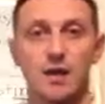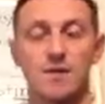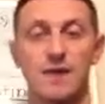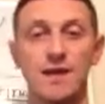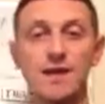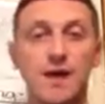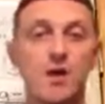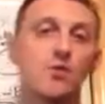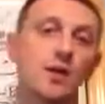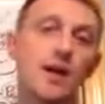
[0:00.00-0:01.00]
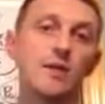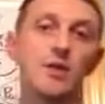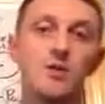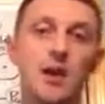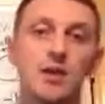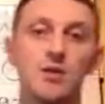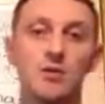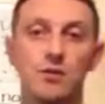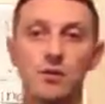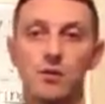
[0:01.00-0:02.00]
So that's how you would calculate
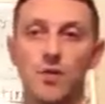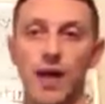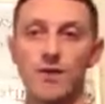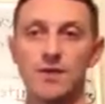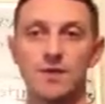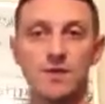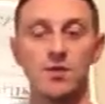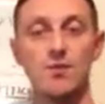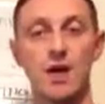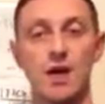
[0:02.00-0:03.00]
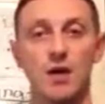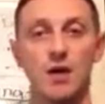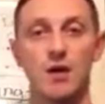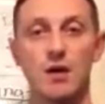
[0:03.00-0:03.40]
your payments that you make,